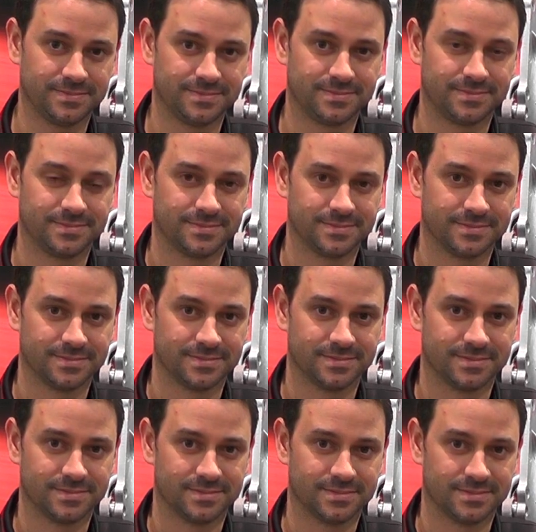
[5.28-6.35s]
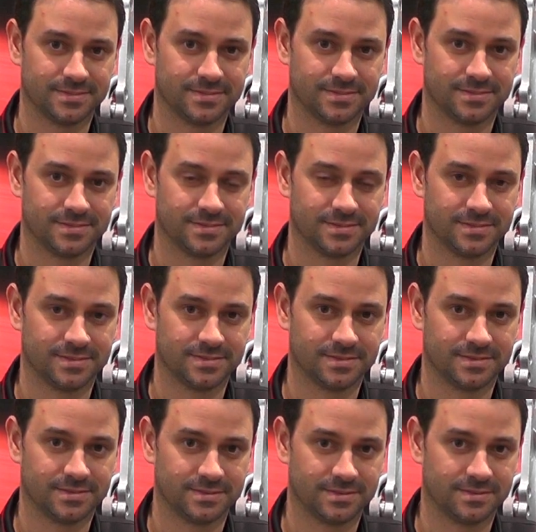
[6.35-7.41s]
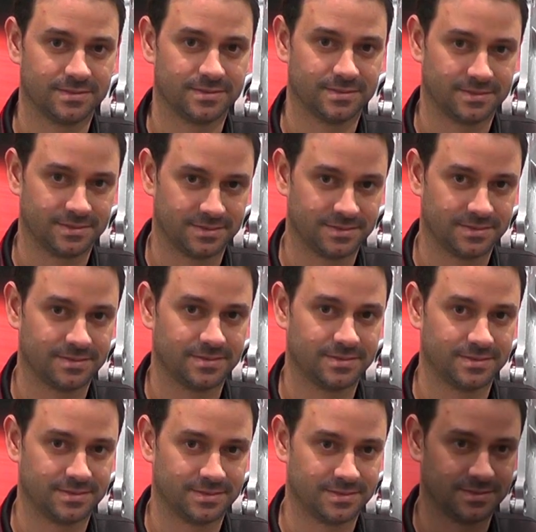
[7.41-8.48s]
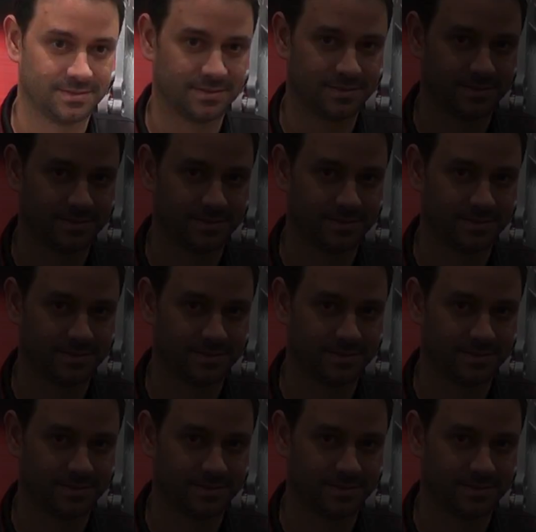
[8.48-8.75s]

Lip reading: [no speech]